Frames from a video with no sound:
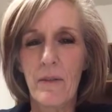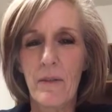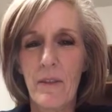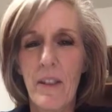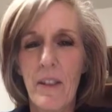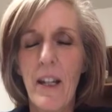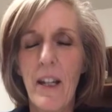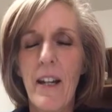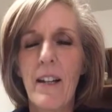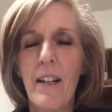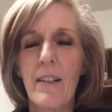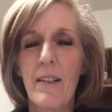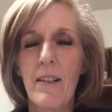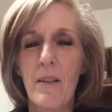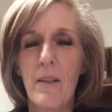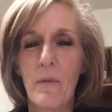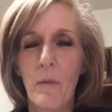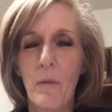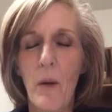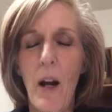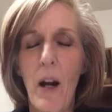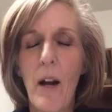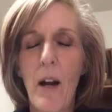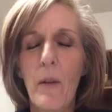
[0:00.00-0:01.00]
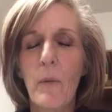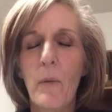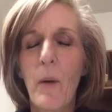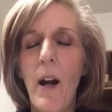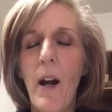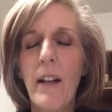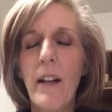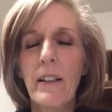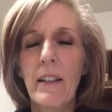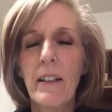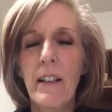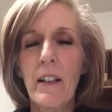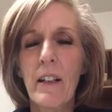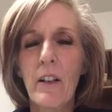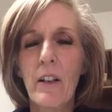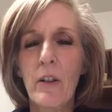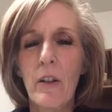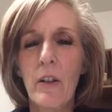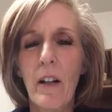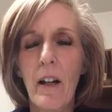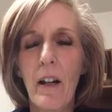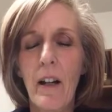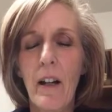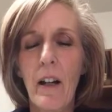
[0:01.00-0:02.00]
Yes, right near
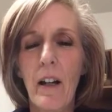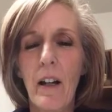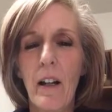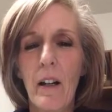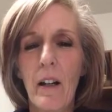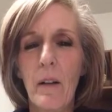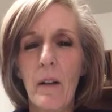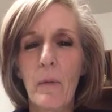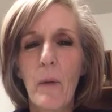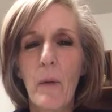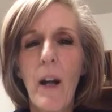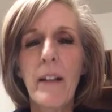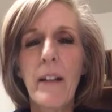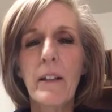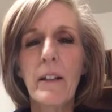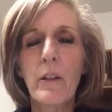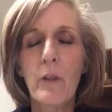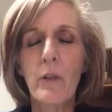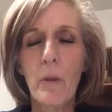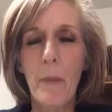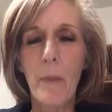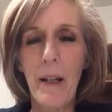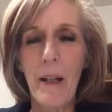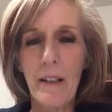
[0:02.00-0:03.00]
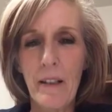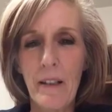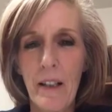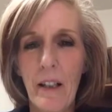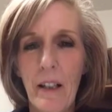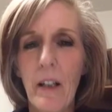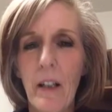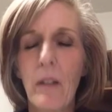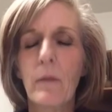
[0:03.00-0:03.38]
New Mexico.